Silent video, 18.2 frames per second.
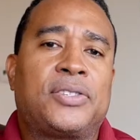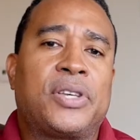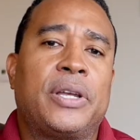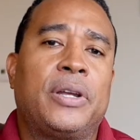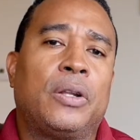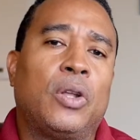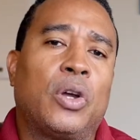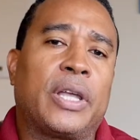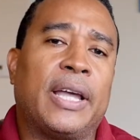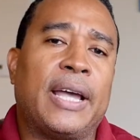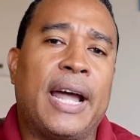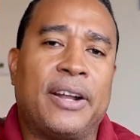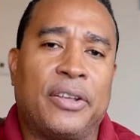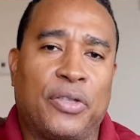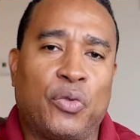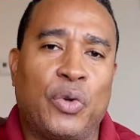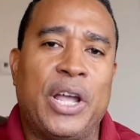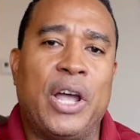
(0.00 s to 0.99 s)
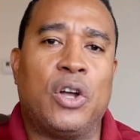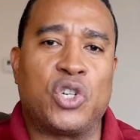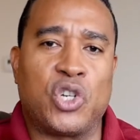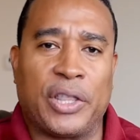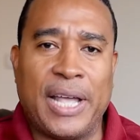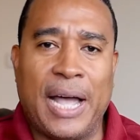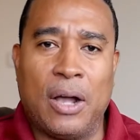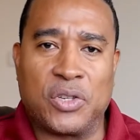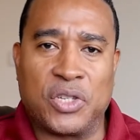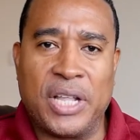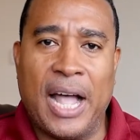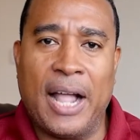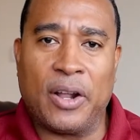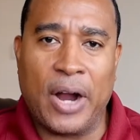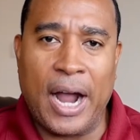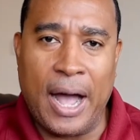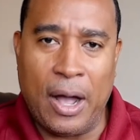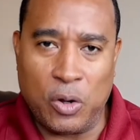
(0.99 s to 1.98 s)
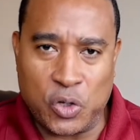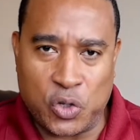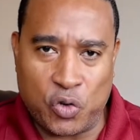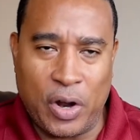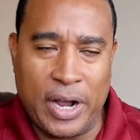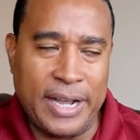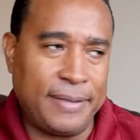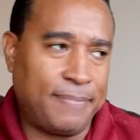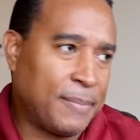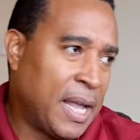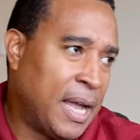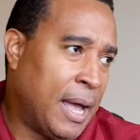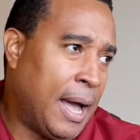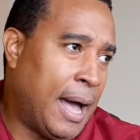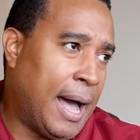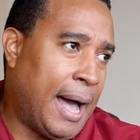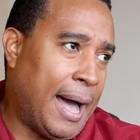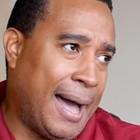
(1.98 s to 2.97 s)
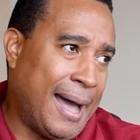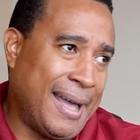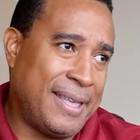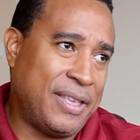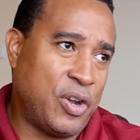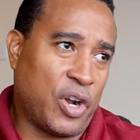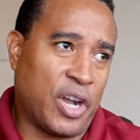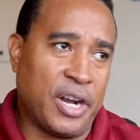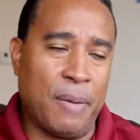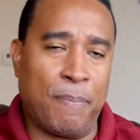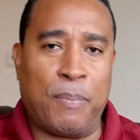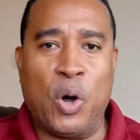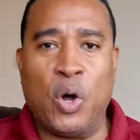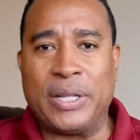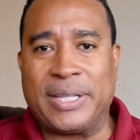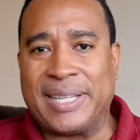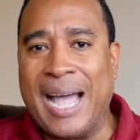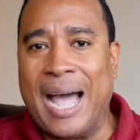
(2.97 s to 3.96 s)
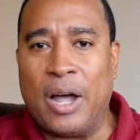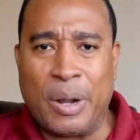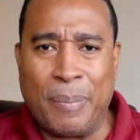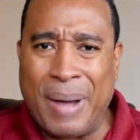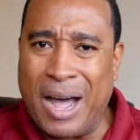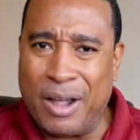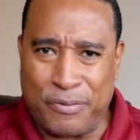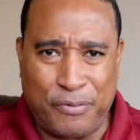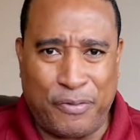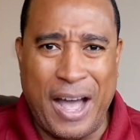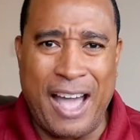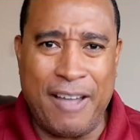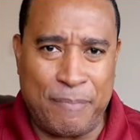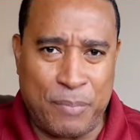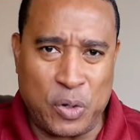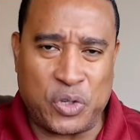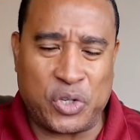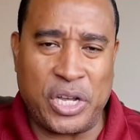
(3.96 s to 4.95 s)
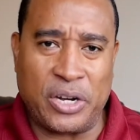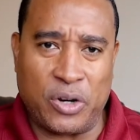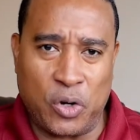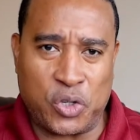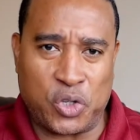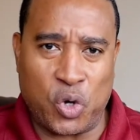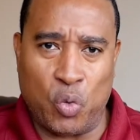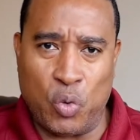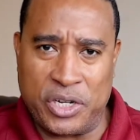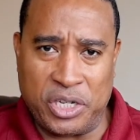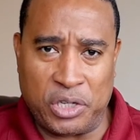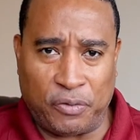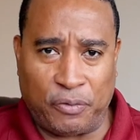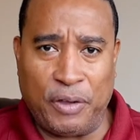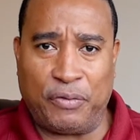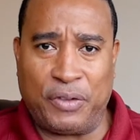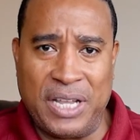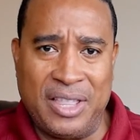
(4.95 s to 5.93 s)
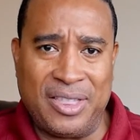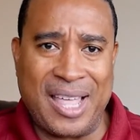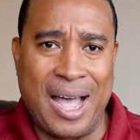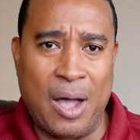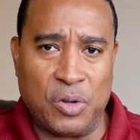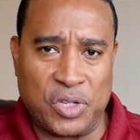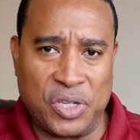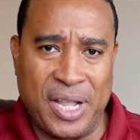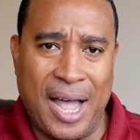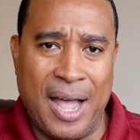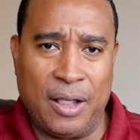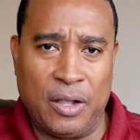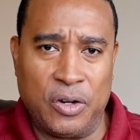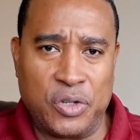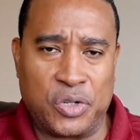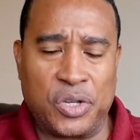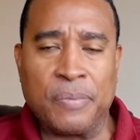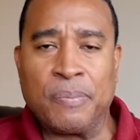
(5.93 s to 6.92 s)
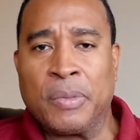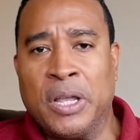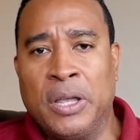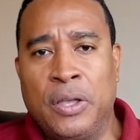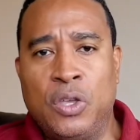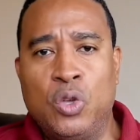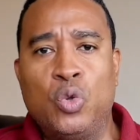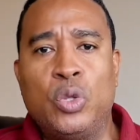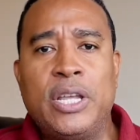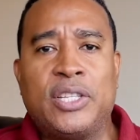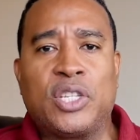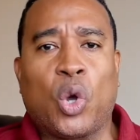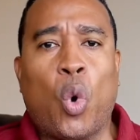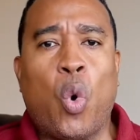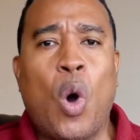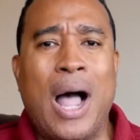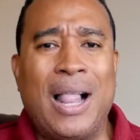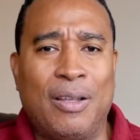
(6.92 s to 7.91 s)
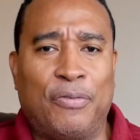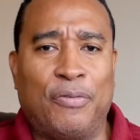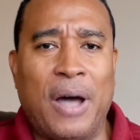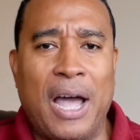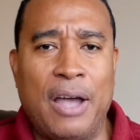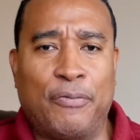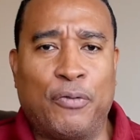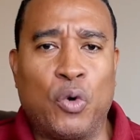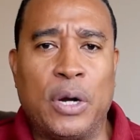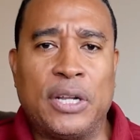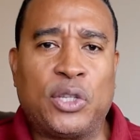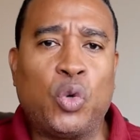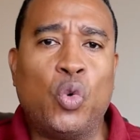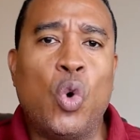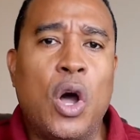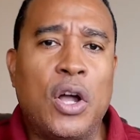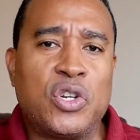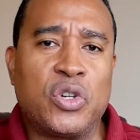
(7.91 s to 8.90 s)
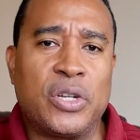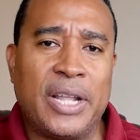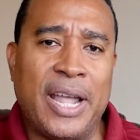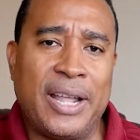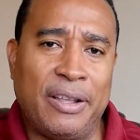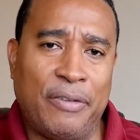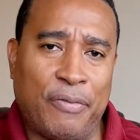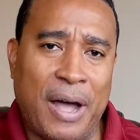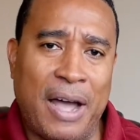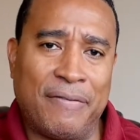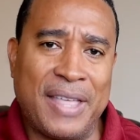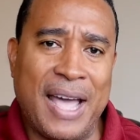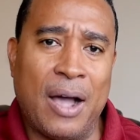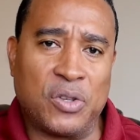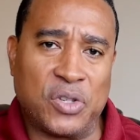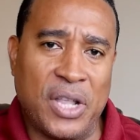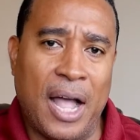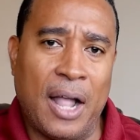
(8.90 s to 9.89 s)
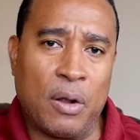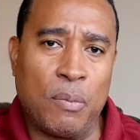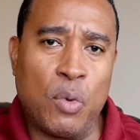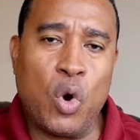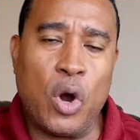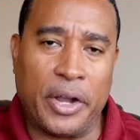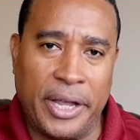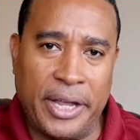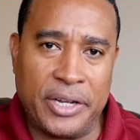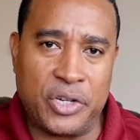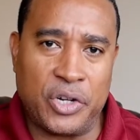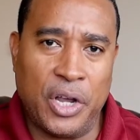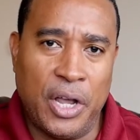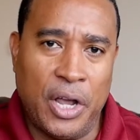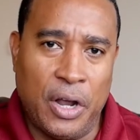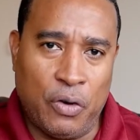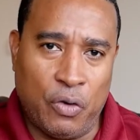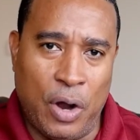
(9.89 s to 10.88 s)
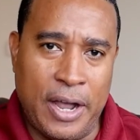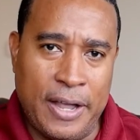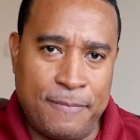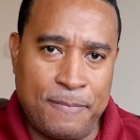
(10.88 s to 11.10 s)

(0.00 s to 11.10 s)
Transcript: say you're looking at a $300,000 house, right? You're gonna put down about 5% or so, which is $15,000. You need to qualify for a $285,000 mortgage, right?